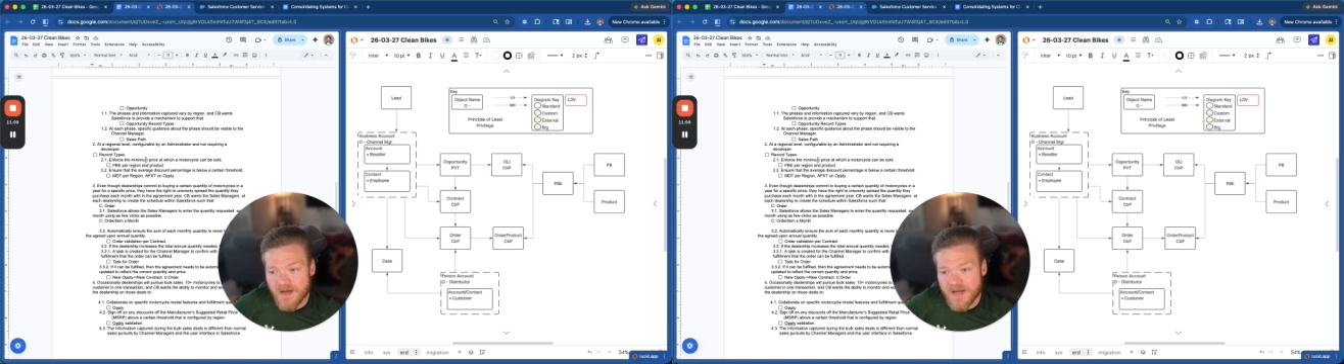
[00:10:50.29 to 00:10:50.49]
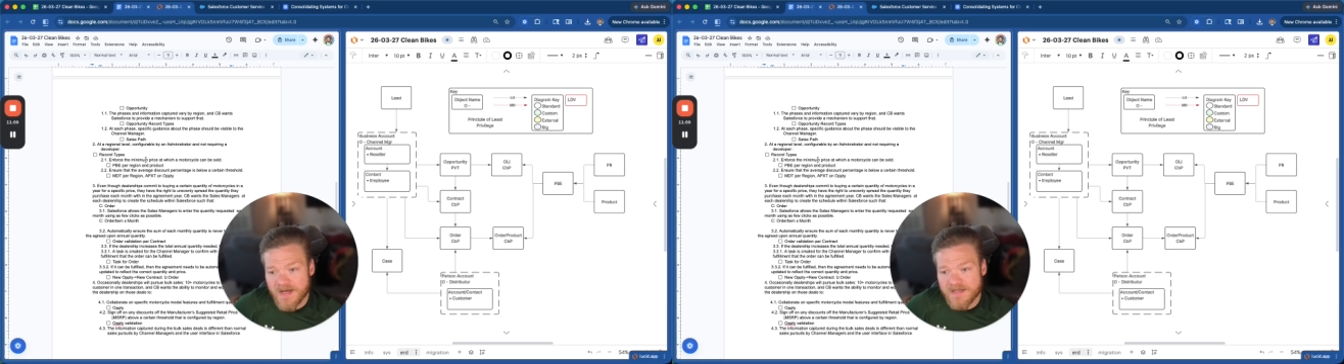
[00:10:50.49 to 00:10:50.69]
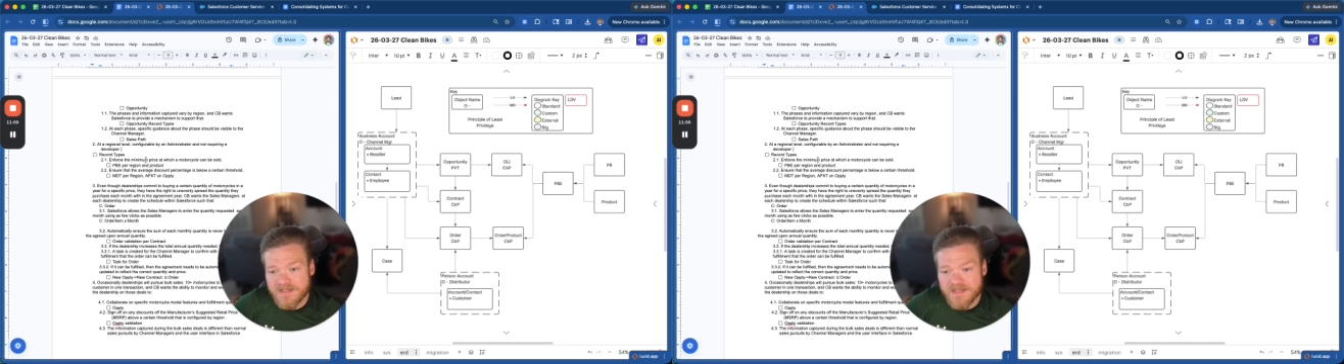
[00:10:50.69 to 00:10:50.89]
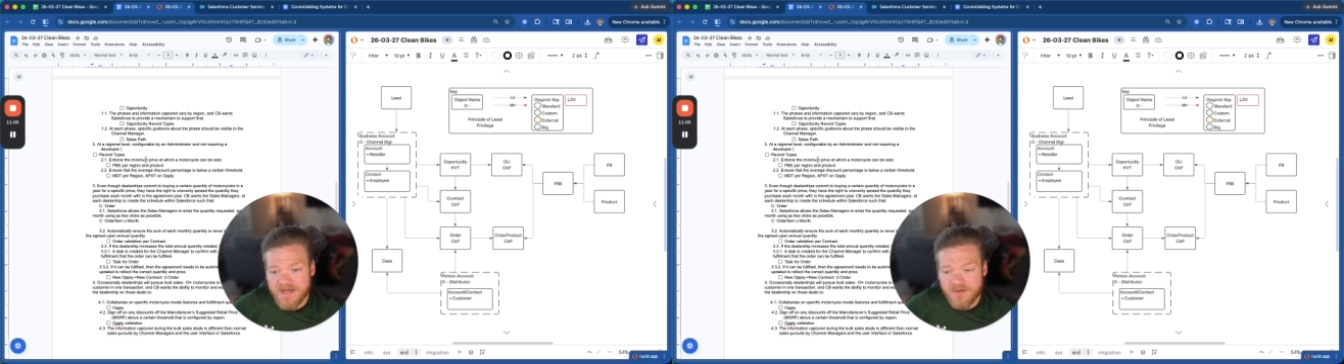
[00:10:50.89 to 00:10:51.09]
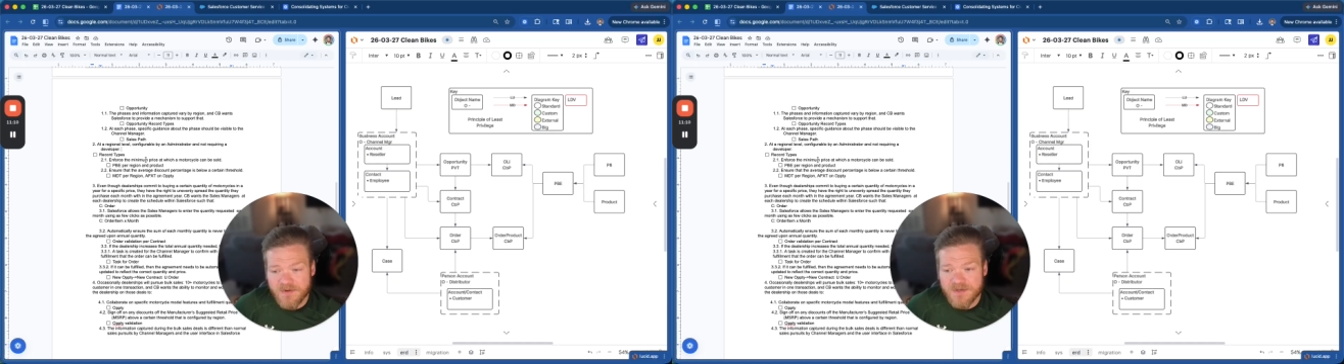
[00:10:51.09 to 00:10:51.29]
And
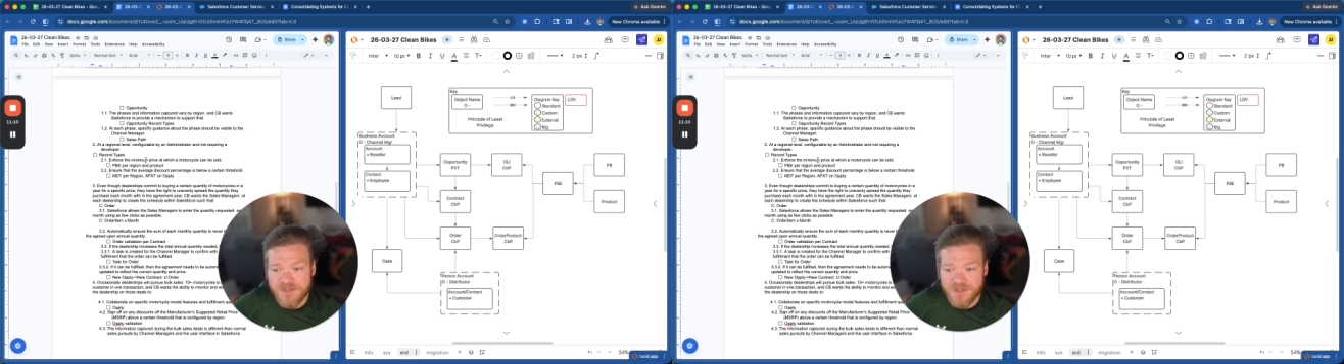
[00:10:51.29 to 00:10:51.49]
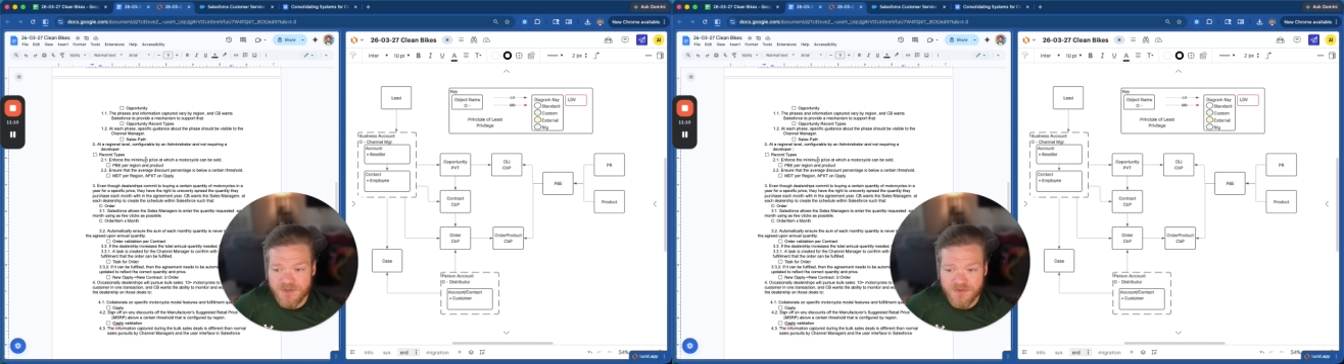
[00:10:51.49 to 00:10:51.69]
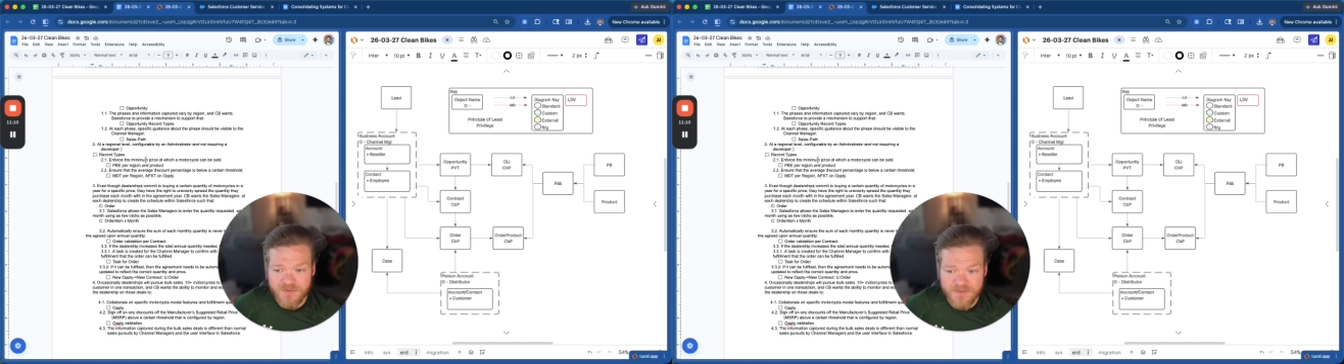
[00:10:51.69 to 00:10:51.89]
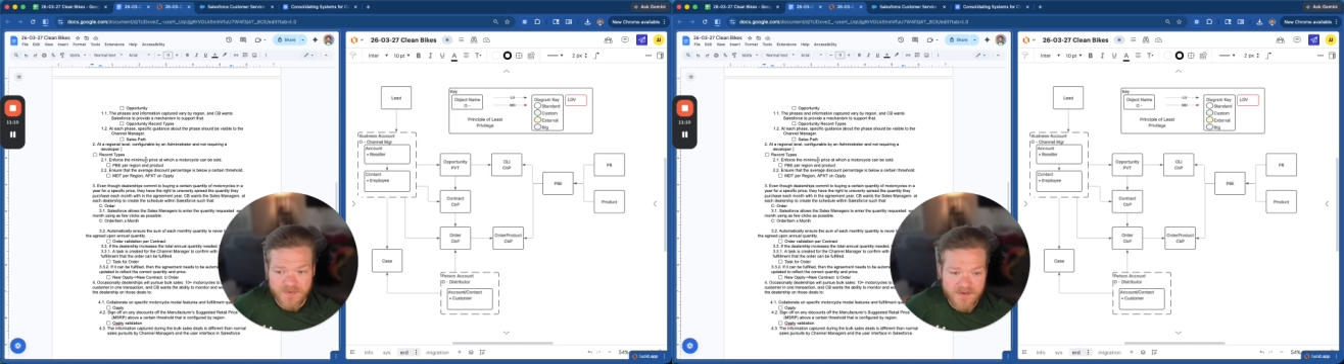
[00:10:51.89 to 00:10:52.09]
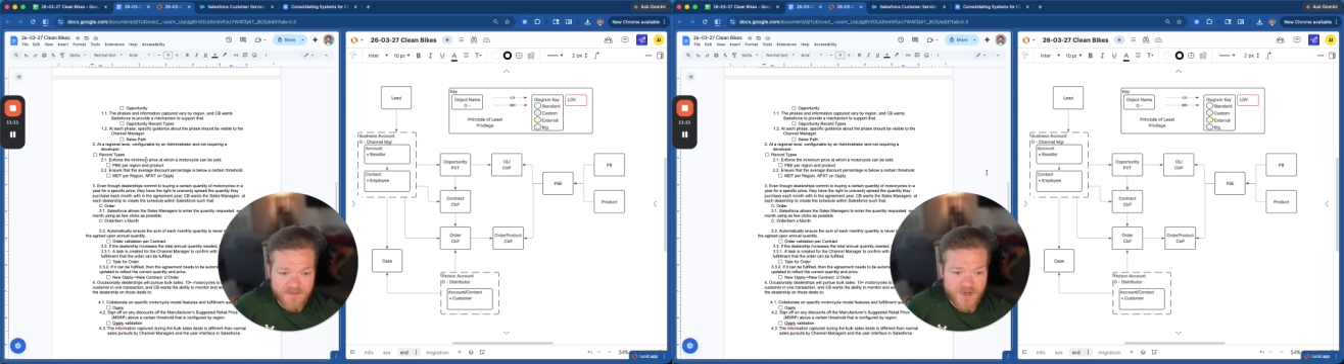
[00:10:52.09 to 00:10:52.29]
in order to
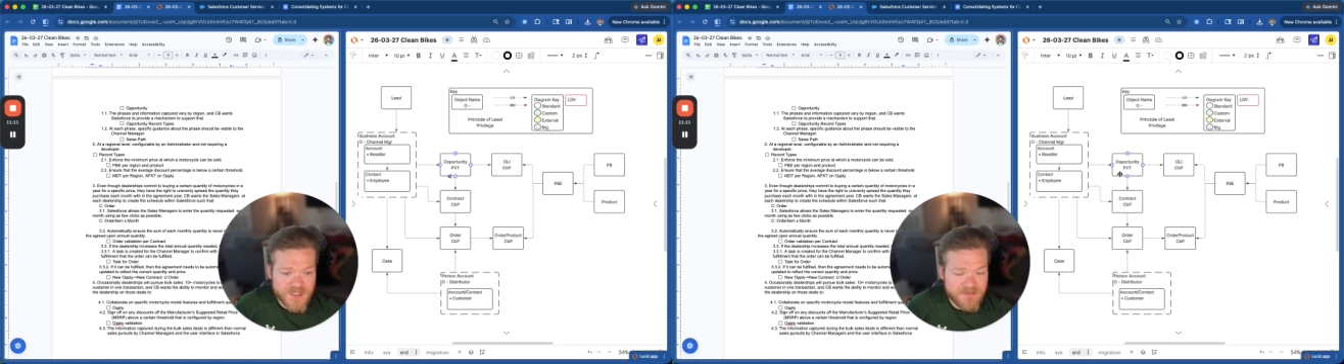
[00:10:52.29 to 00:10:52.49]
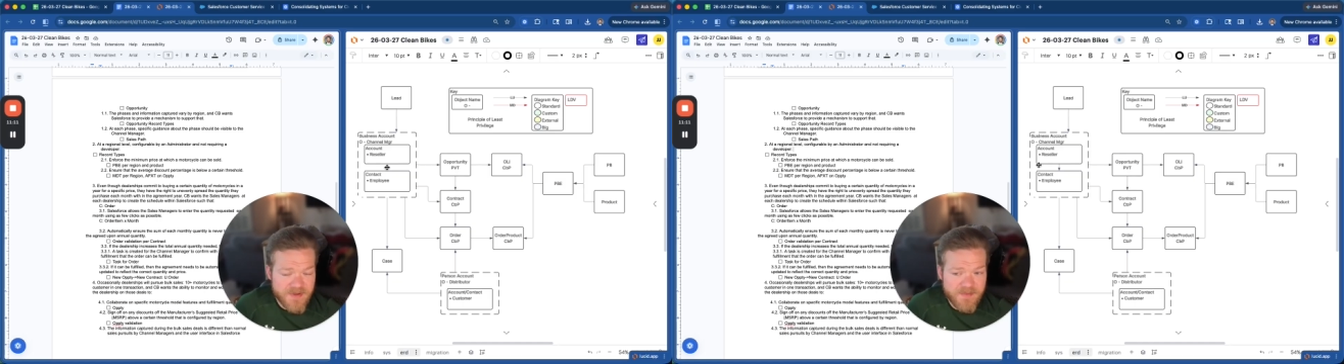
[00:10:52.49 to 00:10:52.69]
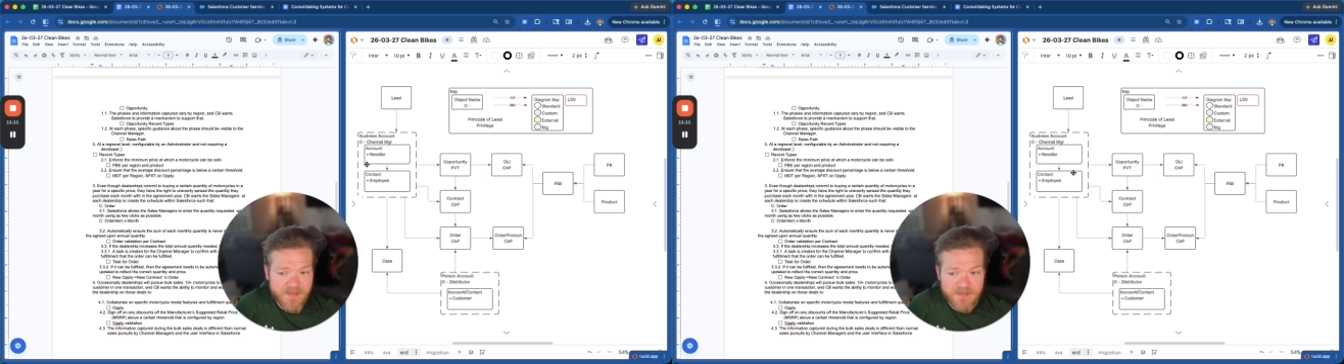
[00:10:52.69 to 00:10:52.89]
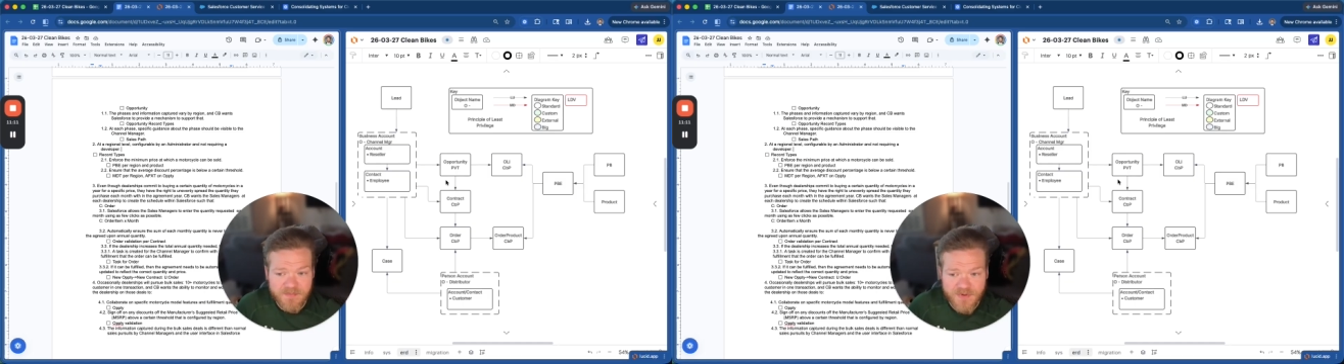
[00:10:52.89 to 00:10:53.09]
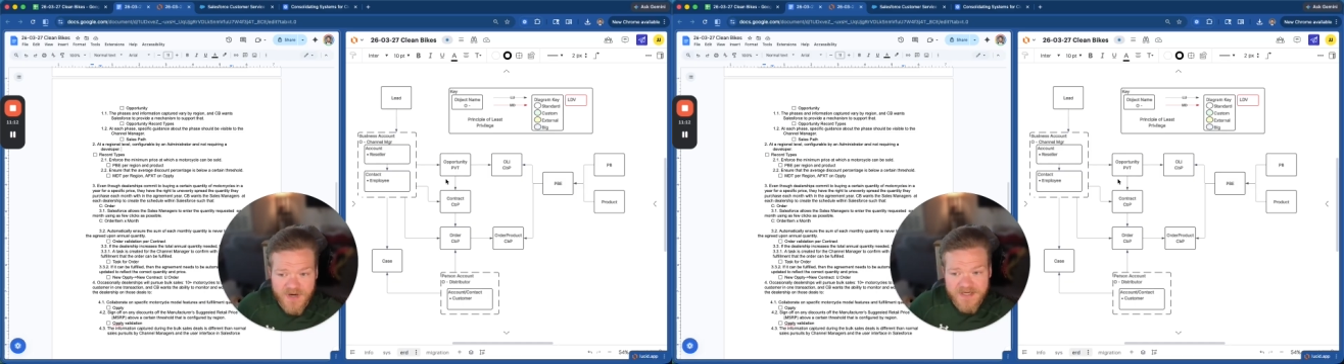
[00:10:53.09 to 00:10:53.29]
enforce a
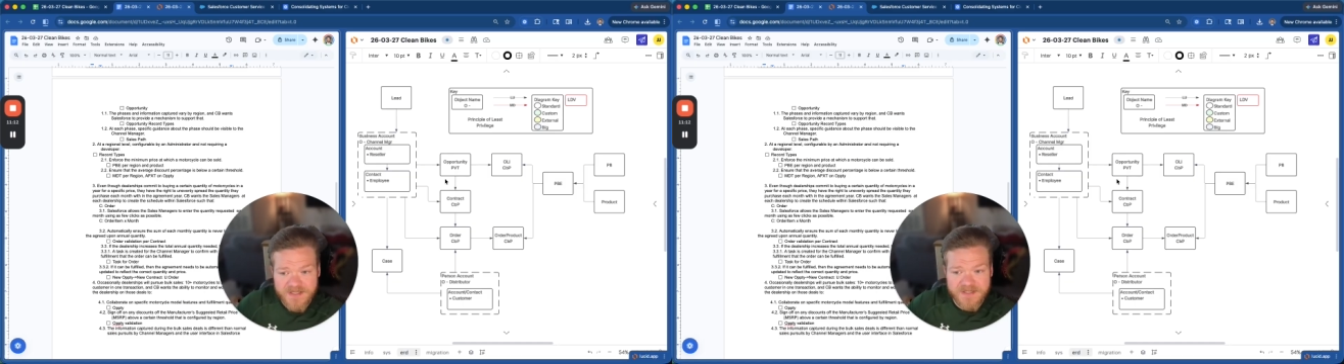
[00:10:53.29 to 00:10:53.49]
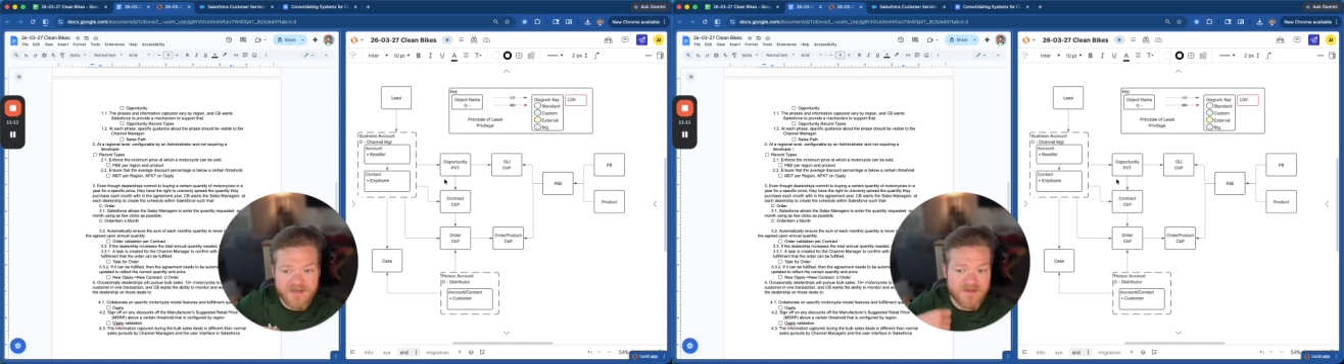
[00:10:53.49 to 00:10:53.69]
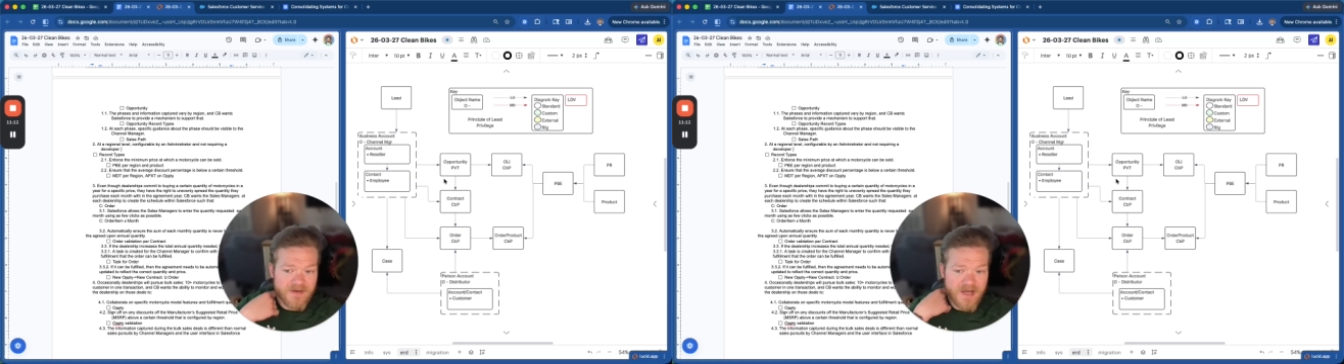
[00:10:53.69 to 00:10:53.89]
minimum price